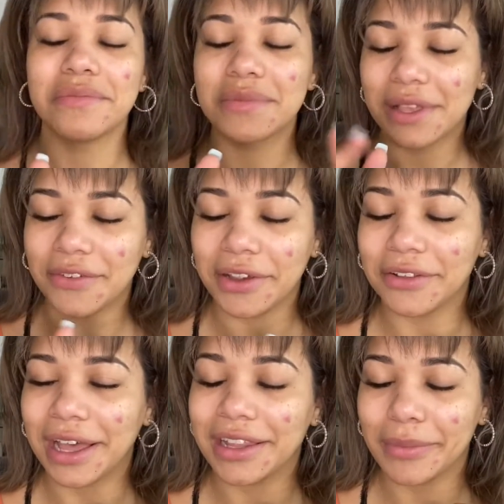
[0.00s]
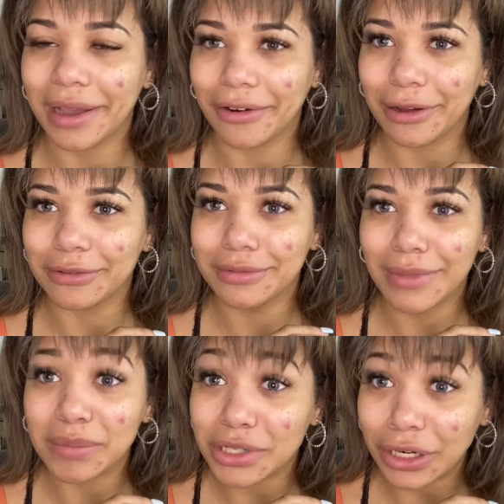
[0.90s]
you hear that in the background, I'm
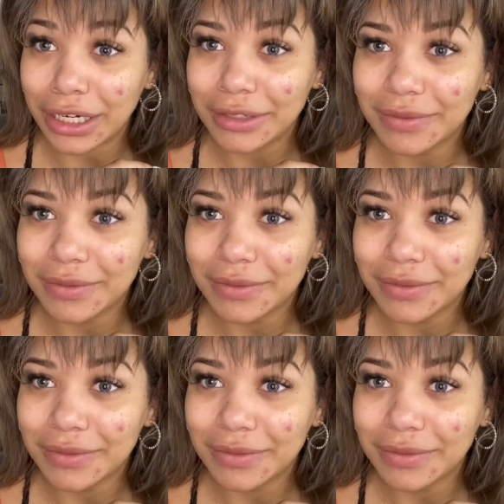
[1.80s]
sorry.